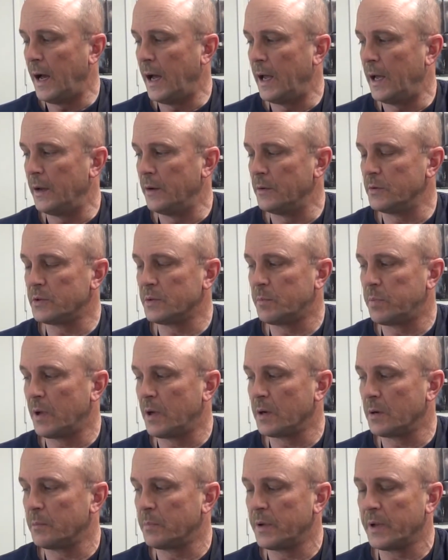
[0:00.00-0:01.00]
it was a
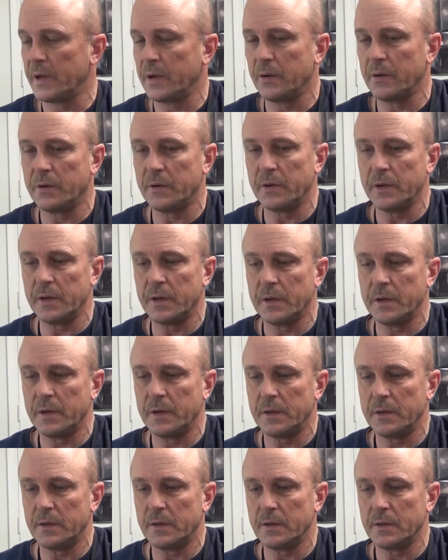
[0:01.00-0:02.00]
plug and play on the
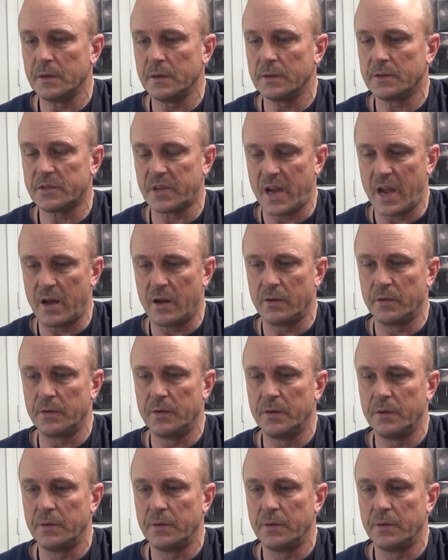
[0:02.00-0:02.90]
sound